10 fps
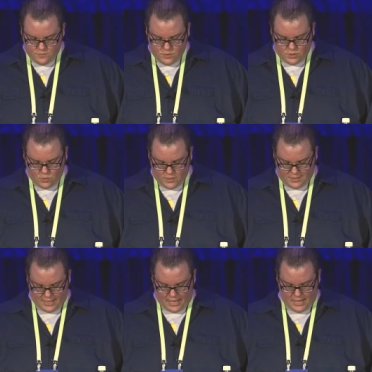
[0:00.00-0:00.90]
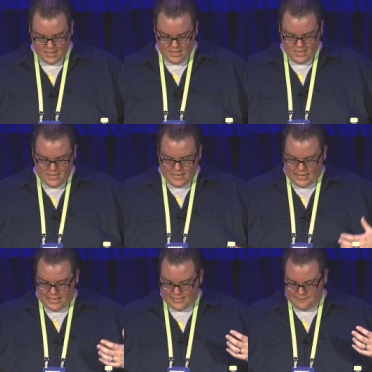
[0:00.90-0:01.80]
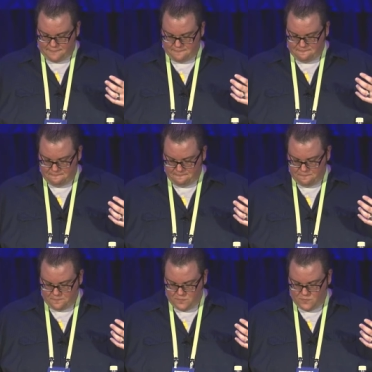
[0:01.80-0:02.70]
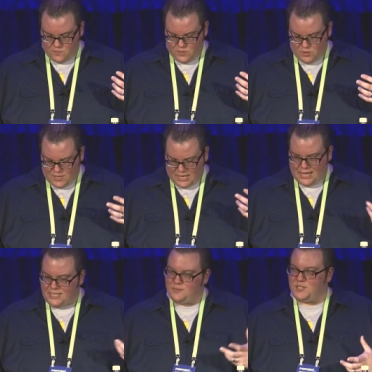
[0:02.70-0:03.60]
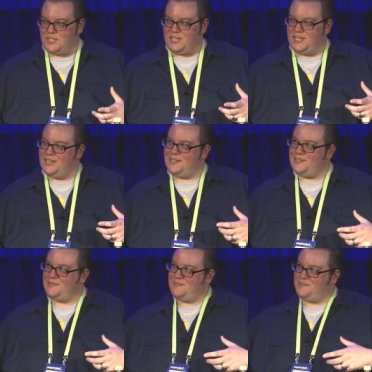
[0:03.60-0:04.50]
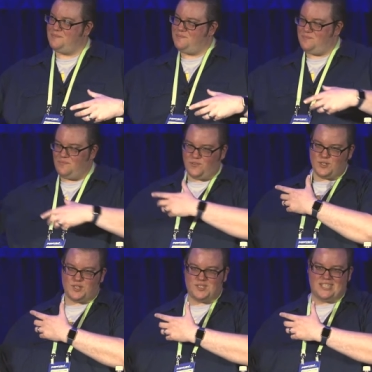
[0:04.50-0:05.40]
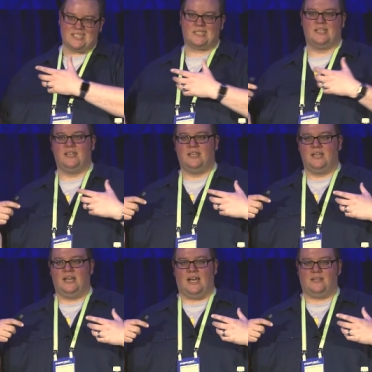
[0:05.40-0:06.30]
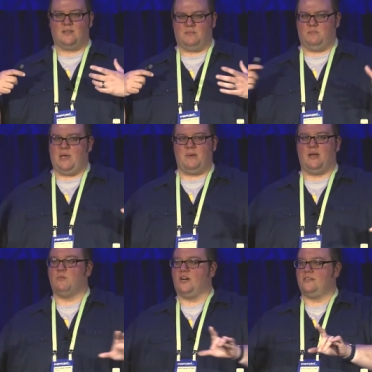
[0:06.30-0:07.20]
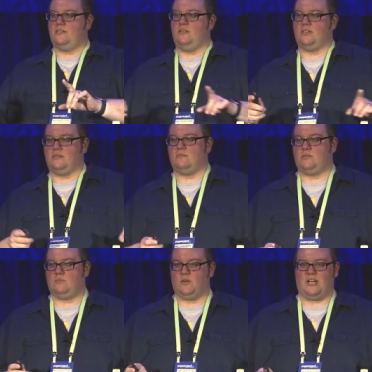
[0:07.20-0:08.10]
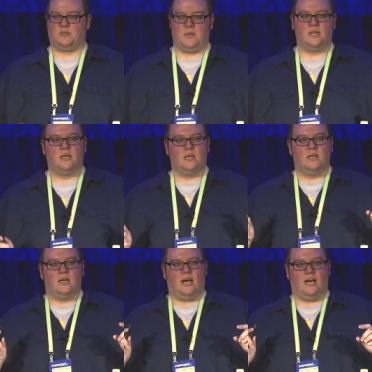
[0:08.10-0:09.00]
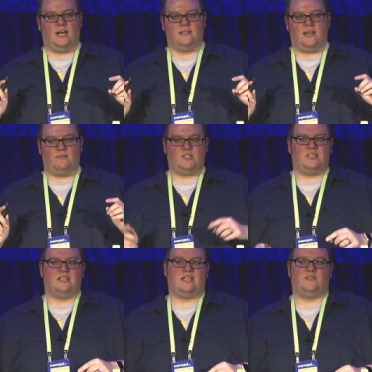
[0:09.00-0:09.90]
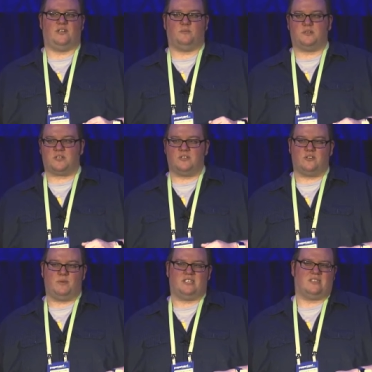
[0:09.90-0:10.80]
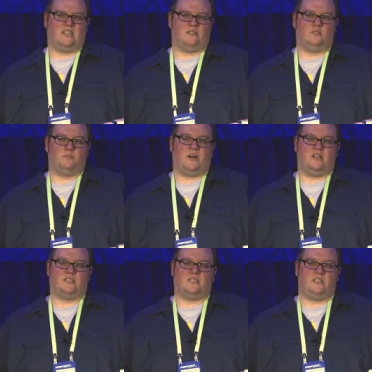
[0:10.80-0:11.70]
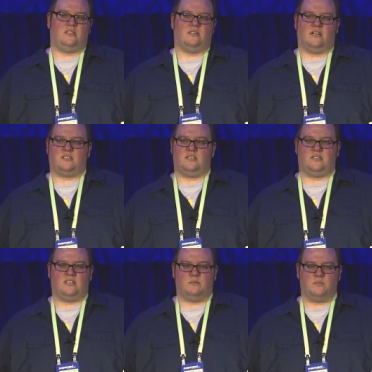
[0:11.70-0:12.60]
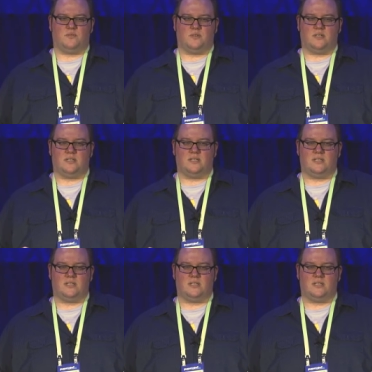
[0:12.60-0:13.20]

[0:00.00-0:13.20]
so with that, uh, you can kind of see versus this. Uh, maybe I'm wrong. You can correct me. Uh, have you seen a lot of developers contribute to like group policy or SCCM before?